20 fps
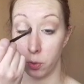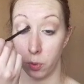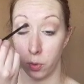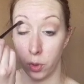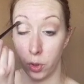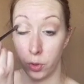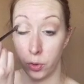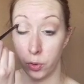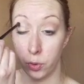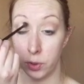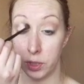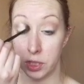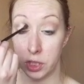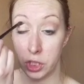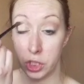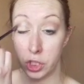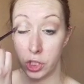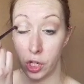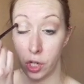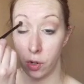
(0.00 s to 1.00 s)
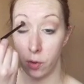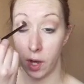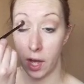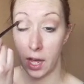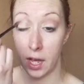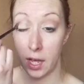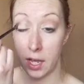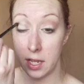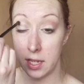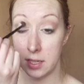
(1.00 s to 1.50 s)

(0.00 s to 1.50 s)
oh, it's so